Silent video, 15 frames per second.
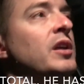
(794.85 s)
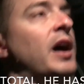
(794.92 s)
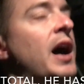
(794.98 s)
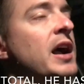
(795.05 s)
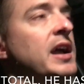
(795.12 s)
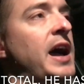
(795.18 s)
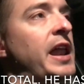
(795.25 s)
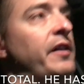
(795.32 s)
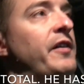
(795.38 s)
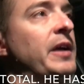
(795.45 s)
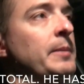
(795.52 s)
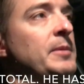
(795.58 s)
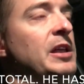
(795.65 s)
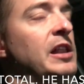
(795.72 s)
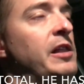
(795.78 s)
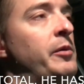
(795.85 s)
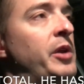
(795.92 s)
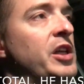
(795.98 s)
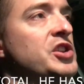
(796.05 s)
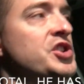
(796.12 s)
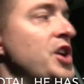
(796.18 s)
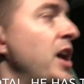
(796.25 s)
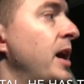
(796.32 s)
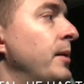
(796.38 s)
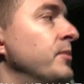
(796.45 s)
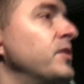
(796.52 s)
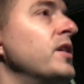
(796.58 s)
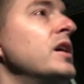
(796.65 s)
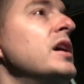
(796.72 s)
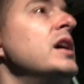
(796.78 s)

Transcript: uh, kind of like immediately when I jammed.